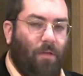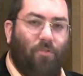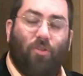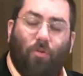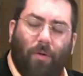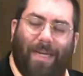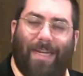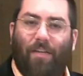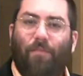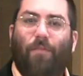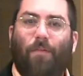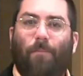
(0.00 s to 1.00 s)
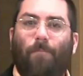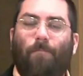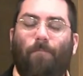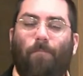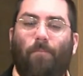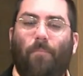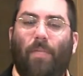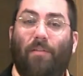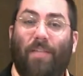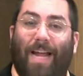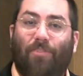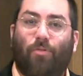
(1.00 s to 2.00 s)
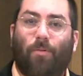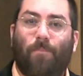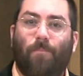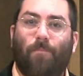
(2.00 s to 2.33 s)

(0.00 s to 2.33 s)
To grieve is natural.